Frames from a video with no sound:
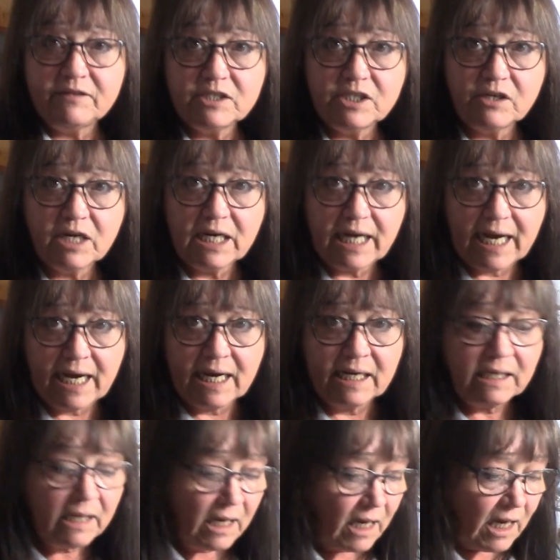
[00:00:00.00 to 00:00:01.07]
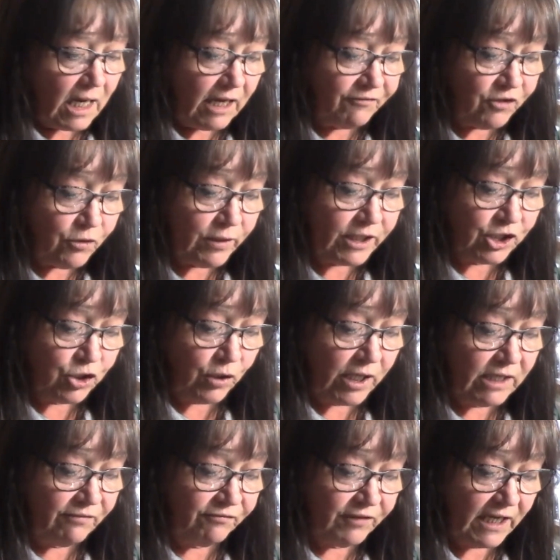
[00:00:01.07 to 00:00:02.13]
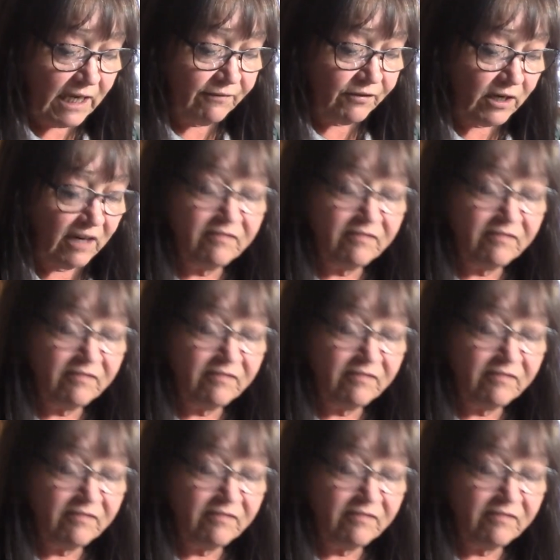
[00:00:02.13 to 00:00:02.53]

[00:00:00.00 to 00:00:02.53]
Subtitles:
you can add. If you enjoy the flavor